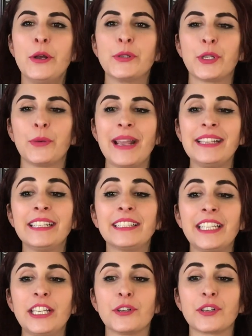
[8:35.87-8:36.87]
So you're
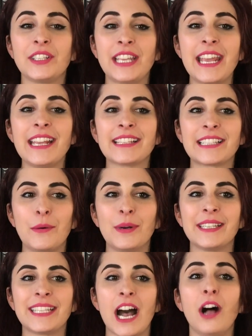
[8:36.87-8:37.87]
basically, you're seeing
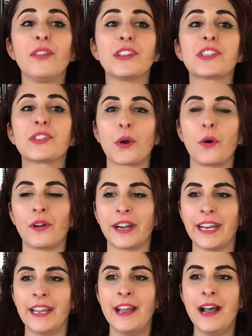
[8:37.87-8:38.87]
someone tell the
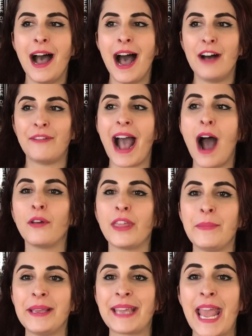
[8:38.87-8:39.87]
story of how
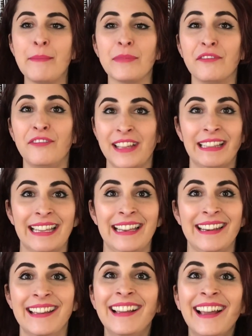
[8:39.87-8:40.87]
they became the
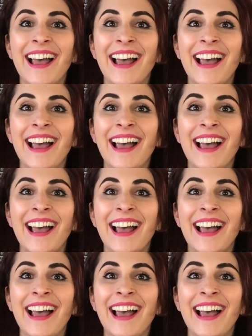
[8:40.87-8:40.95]
villain.